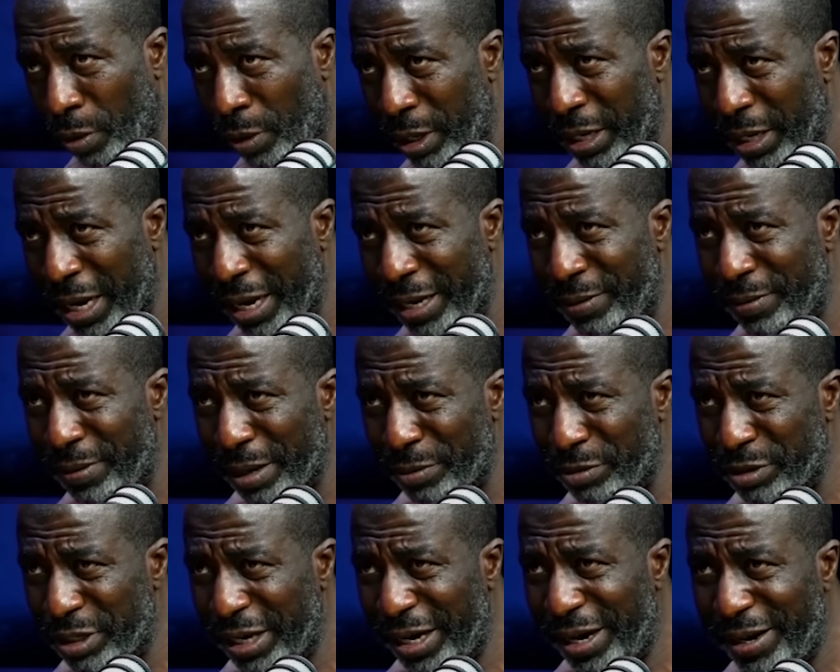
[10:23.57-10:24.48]
I was
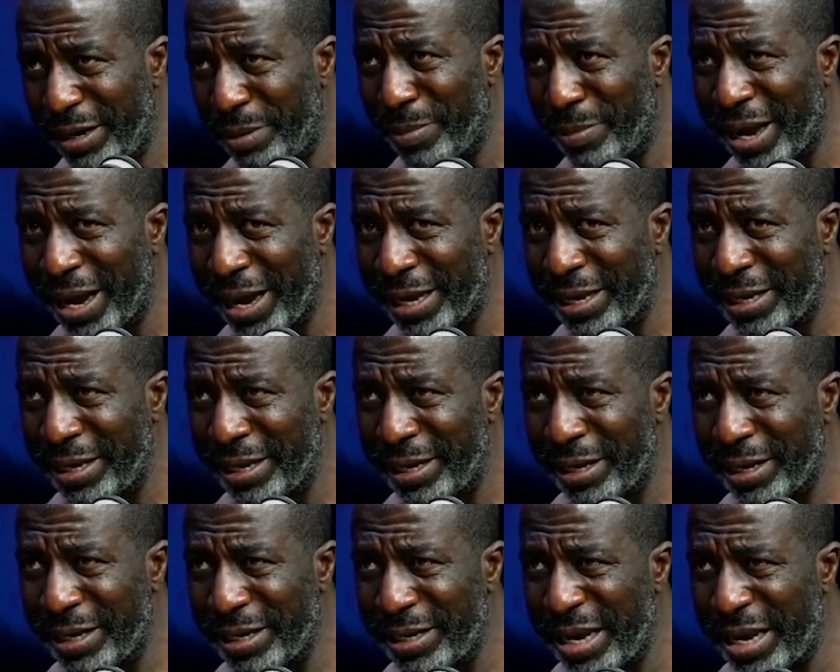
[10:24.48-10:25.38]
hearing my
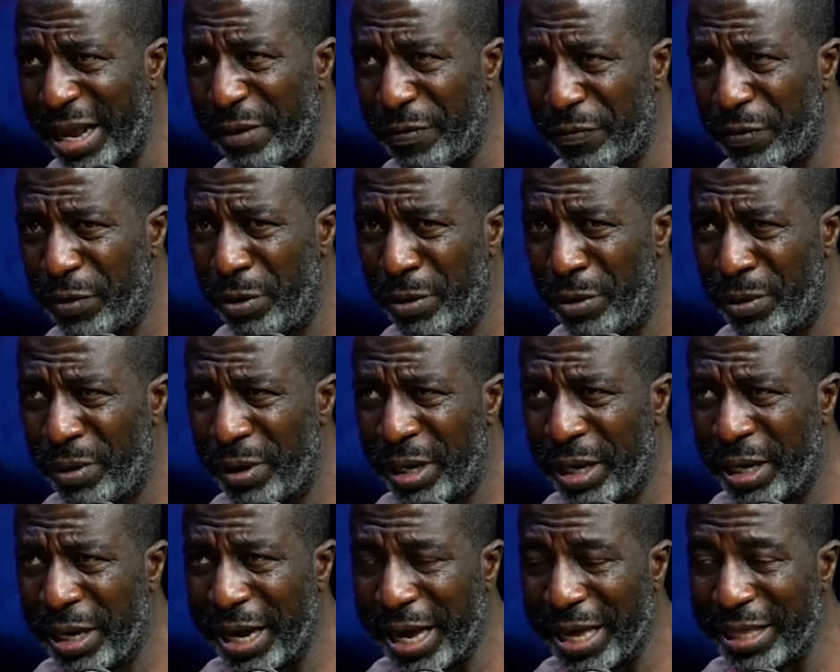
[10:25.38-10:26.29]
nephew
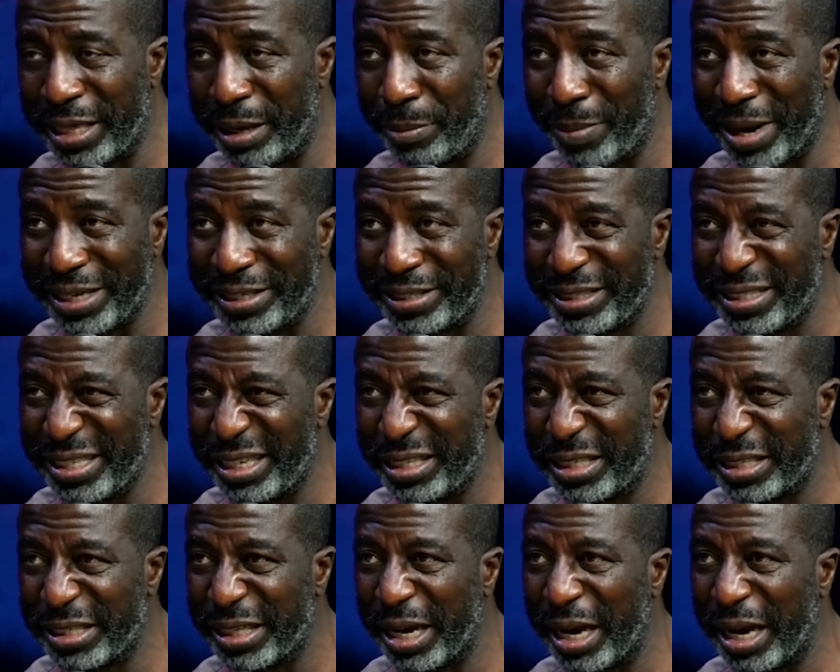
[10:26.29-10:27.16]
and then my sister.